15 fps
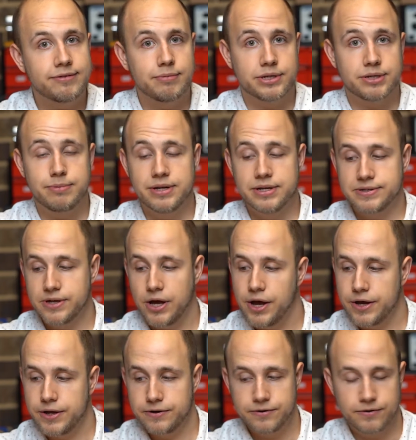a bit to be
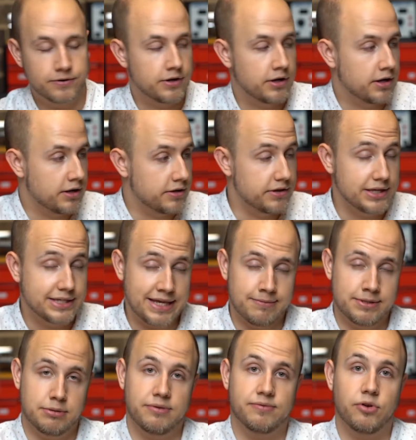desired. There
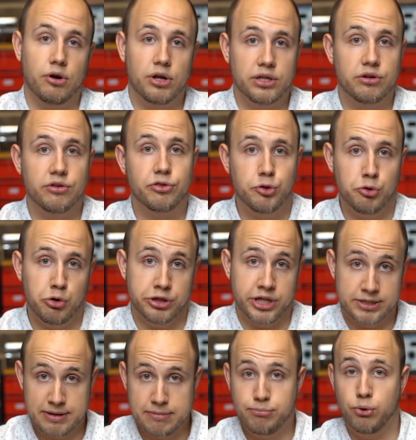seems to be very little thought
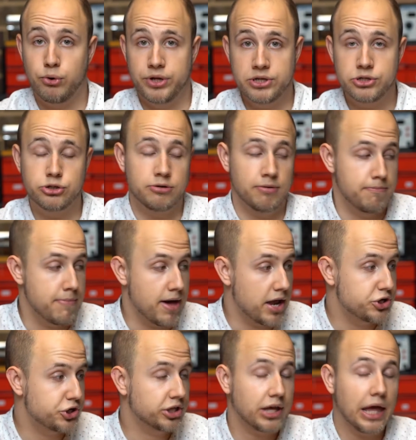that's been put into
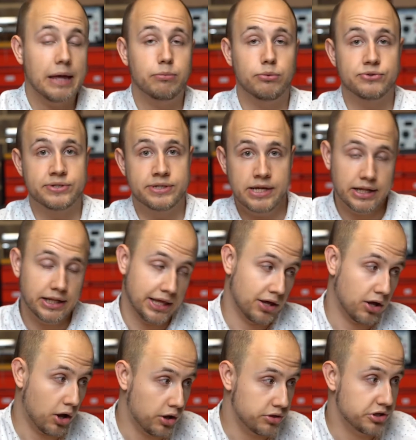managing cables neatly
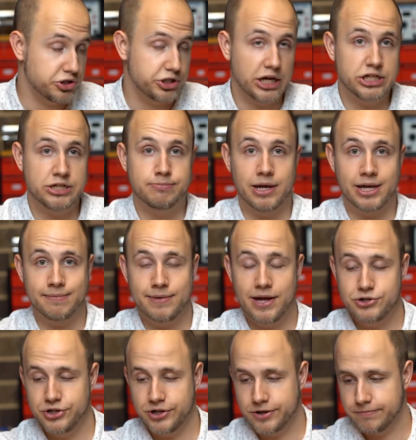on the JGMaker
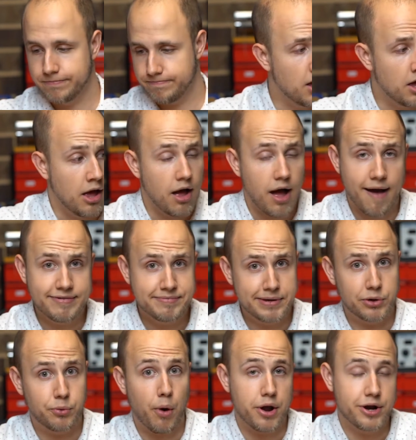Magic. I've
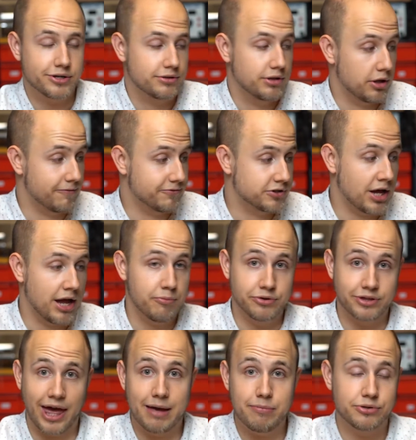spent quite a lot of time
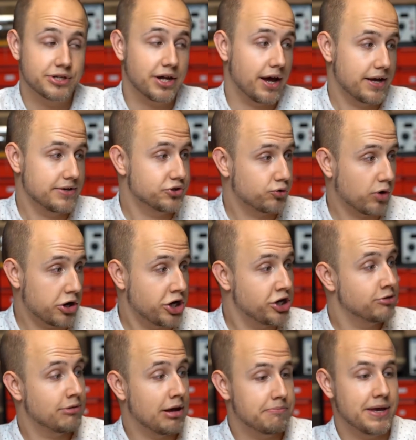with cable ties trying to
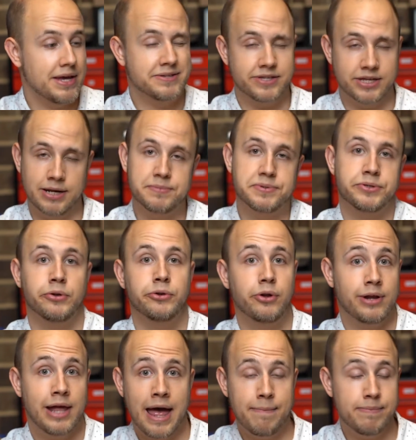do my best, and I'm still
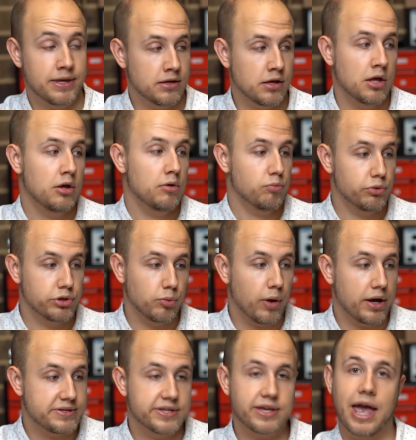not happy with the
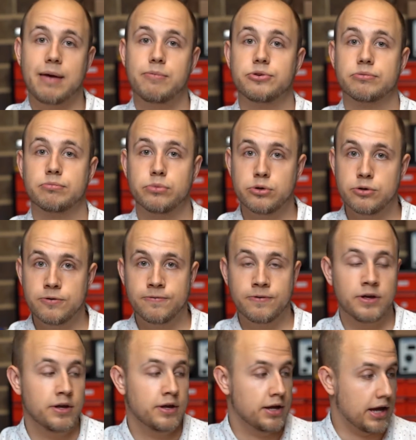ways the cables move
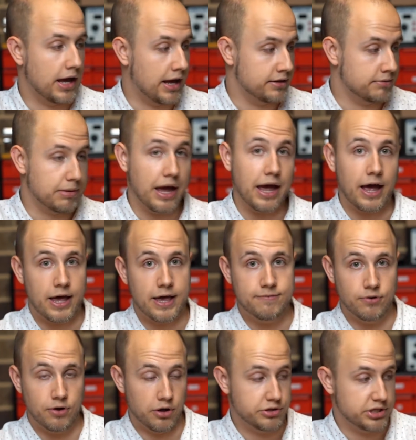and behave
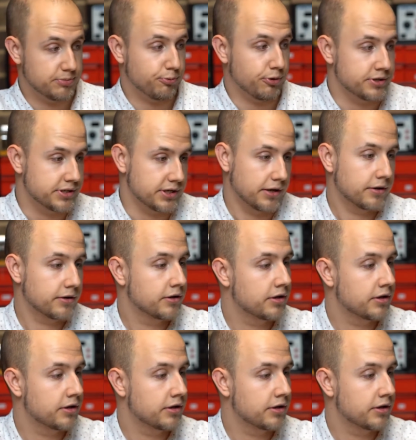on this printer.